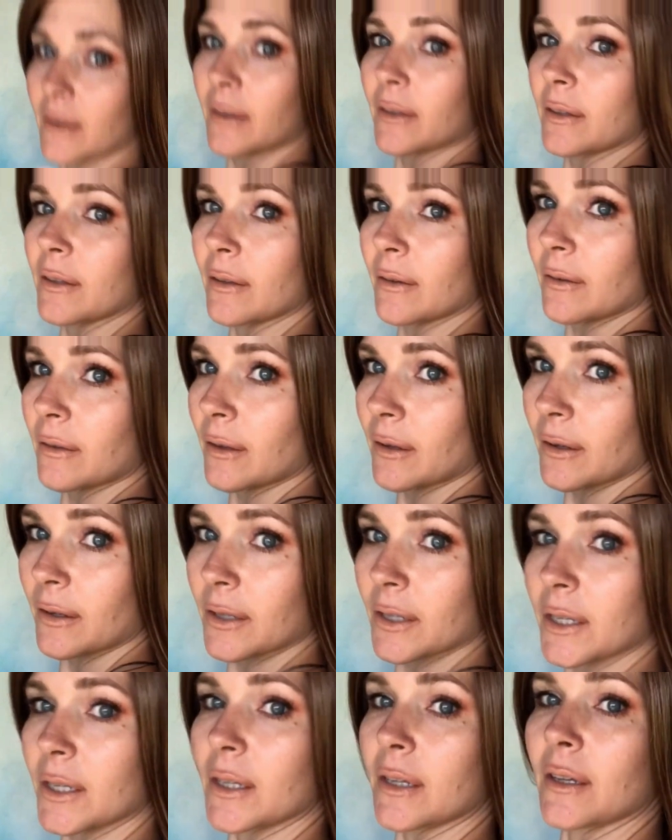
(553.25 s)
So there
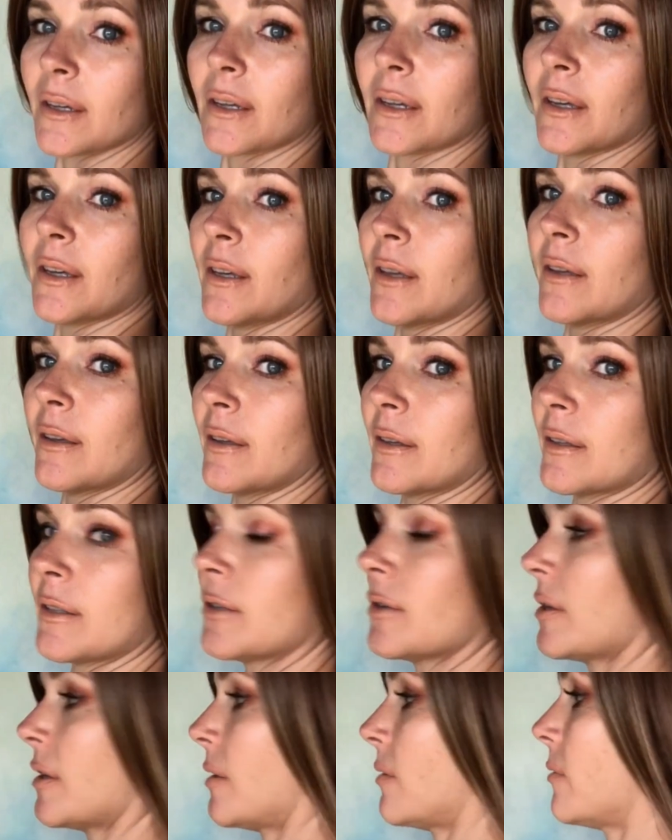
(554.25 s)
she is.
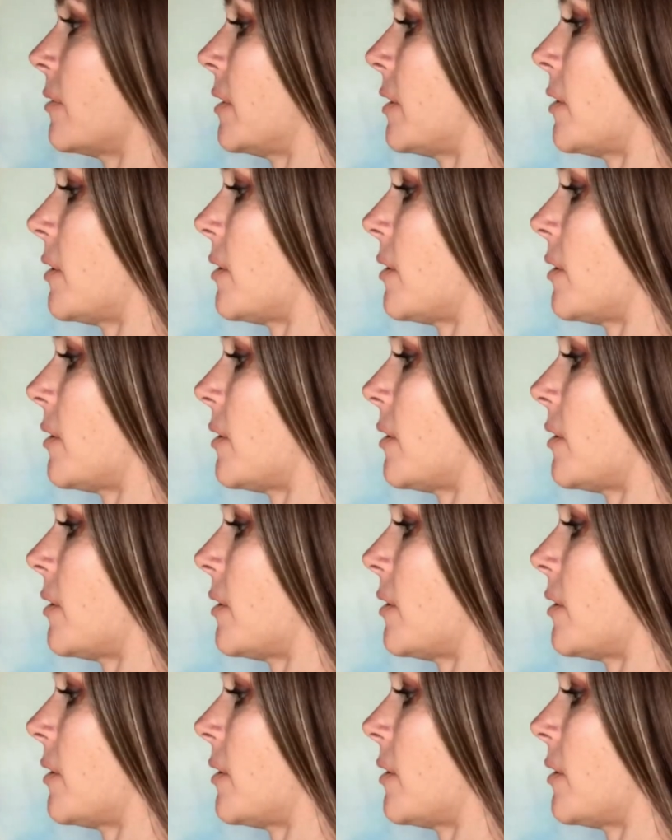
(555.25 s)
You can reach